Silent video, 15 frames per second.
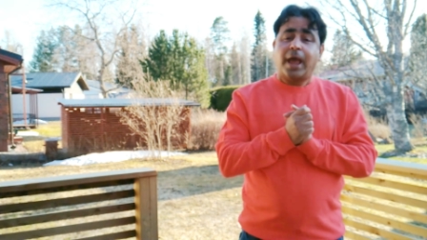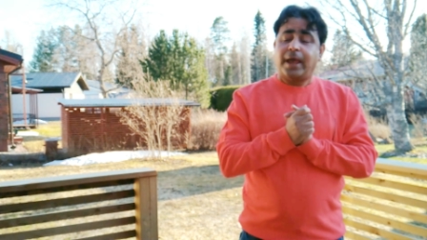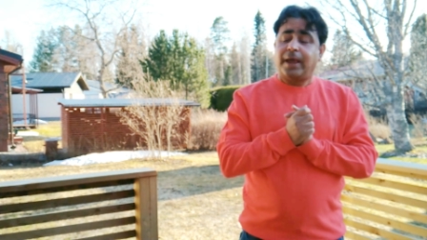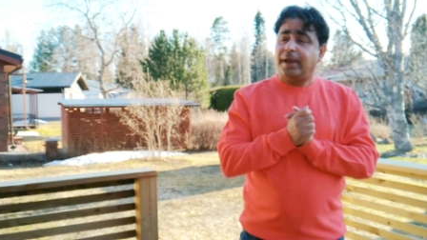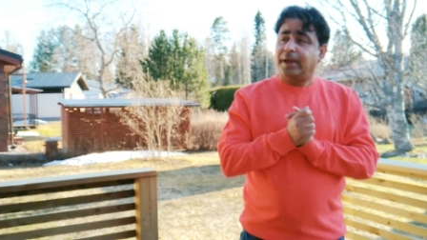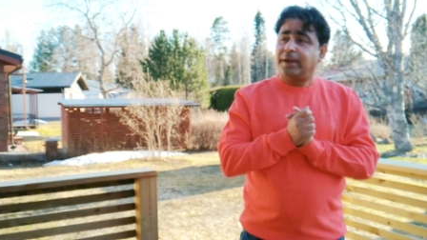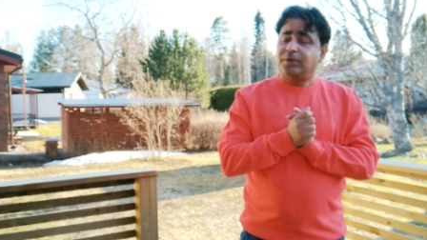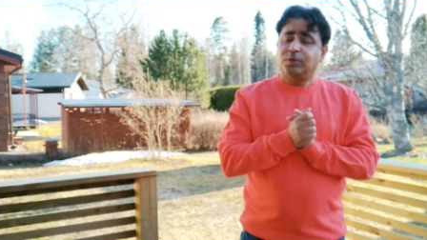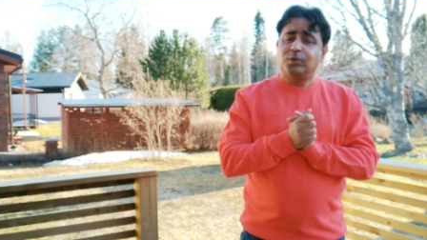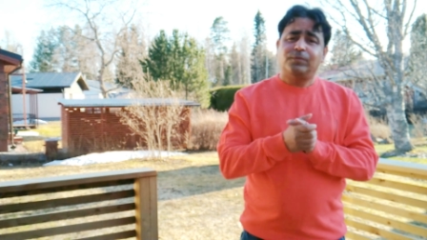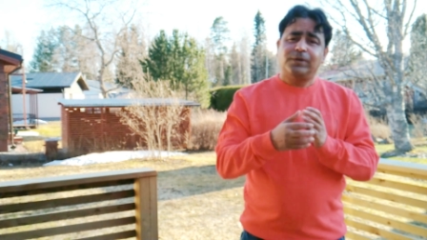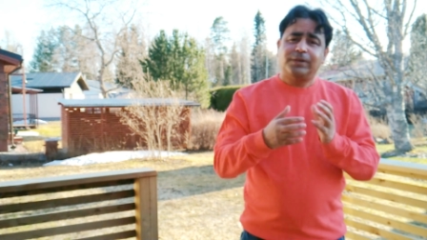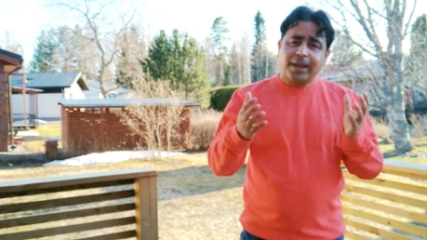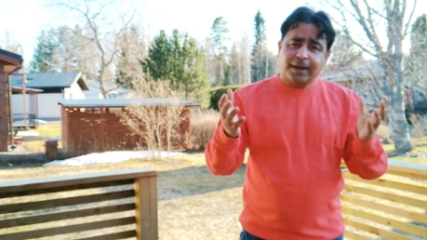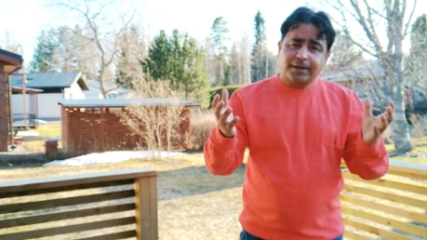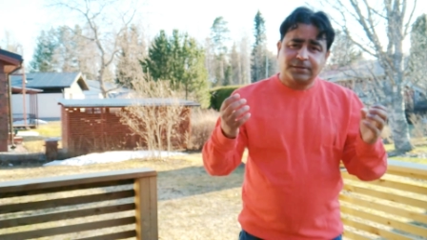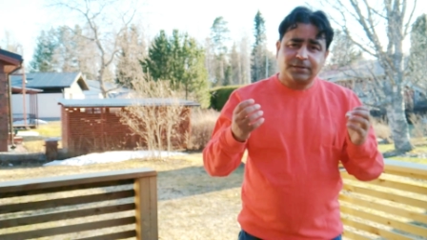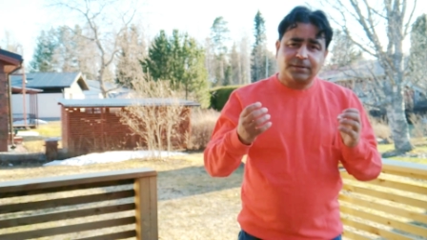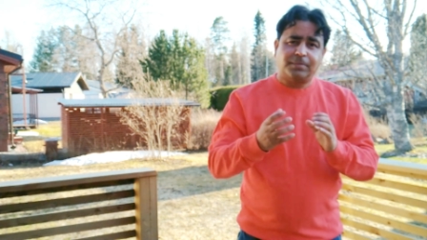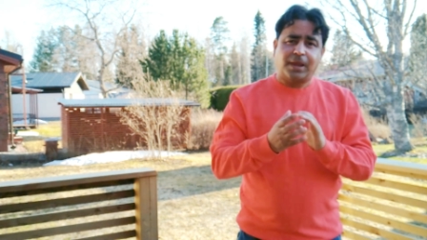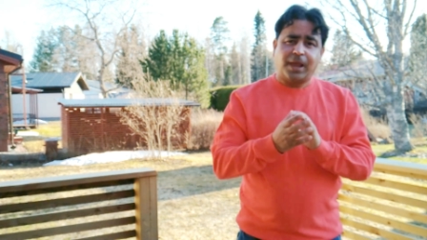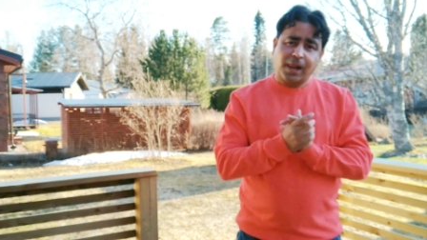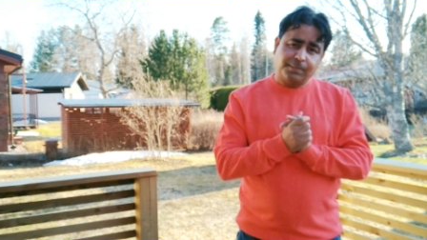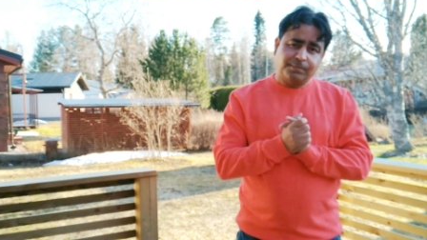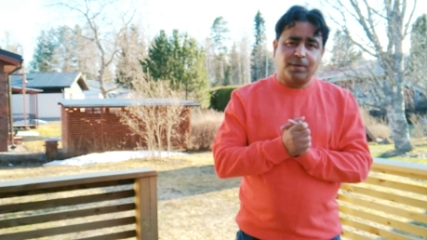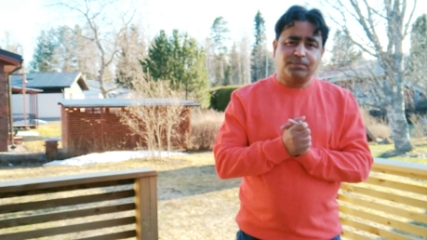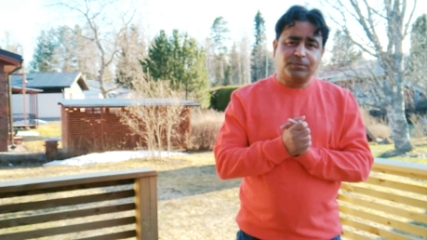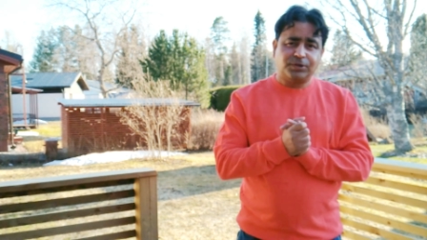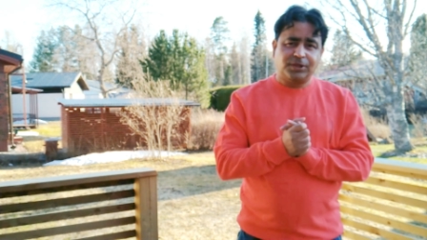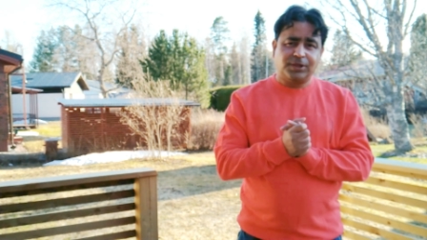and you will get some help
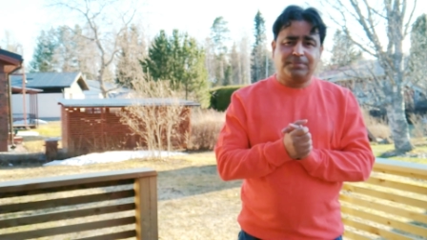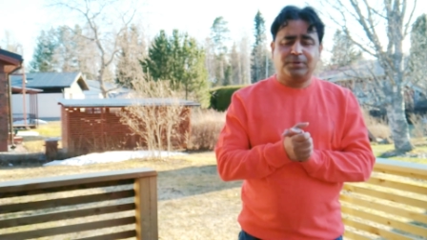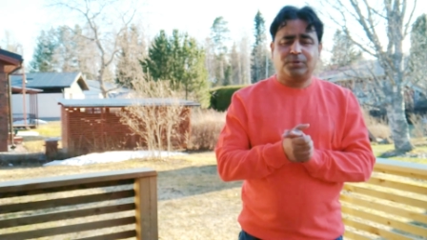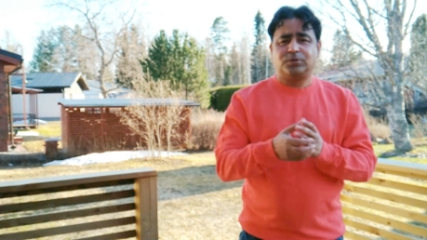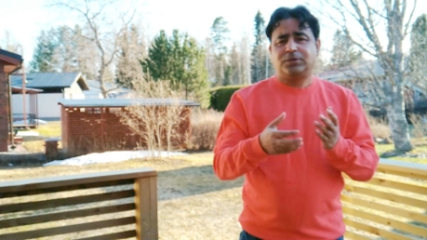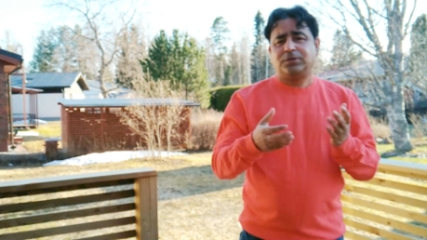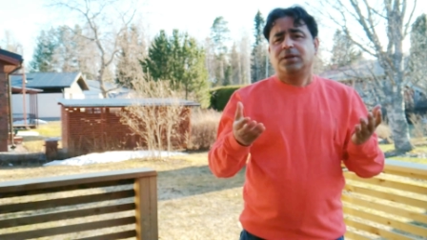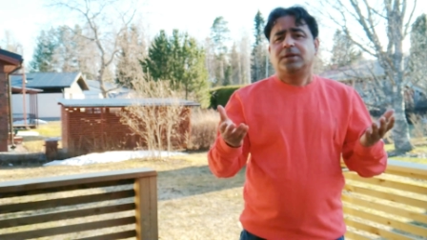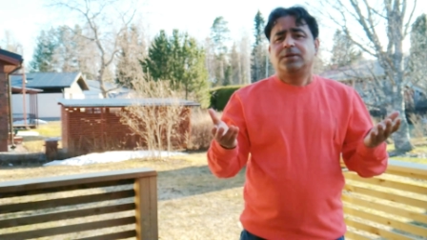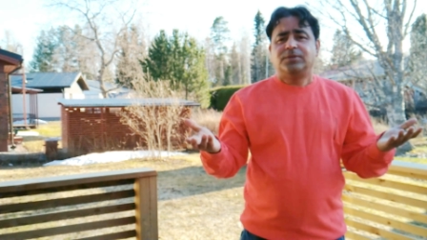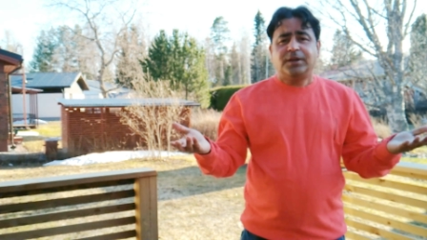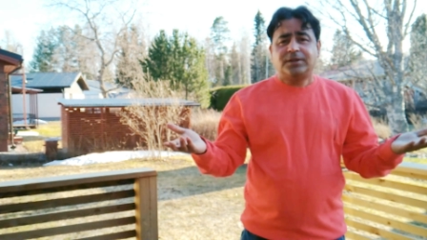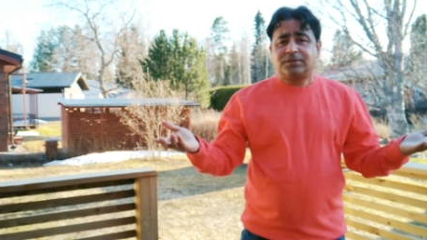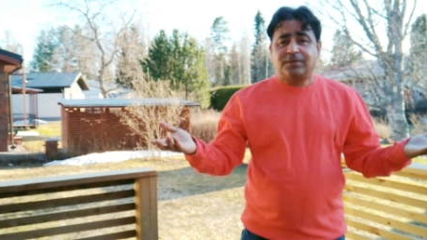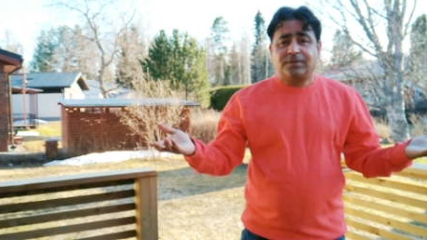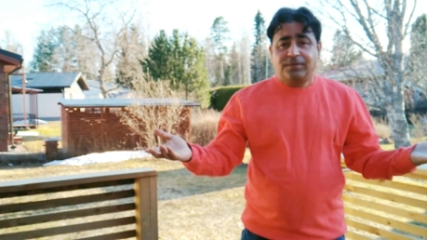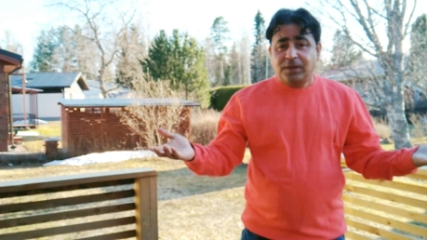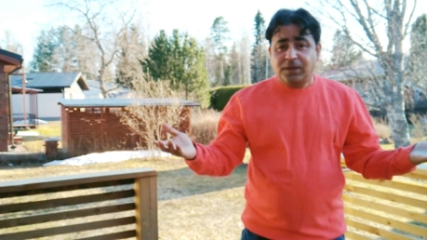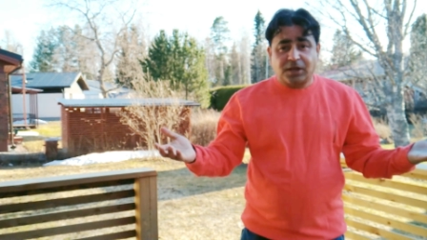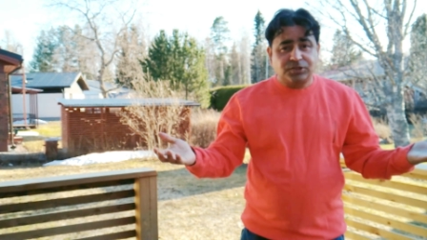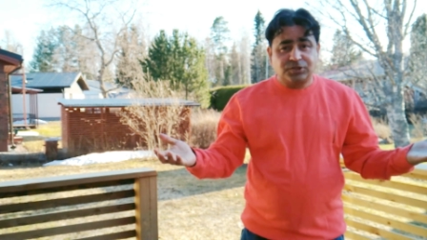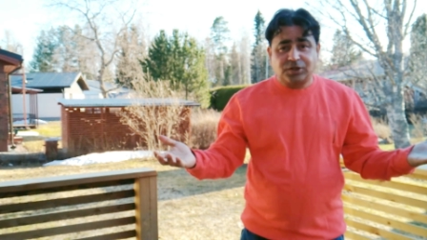of the team, because that's the way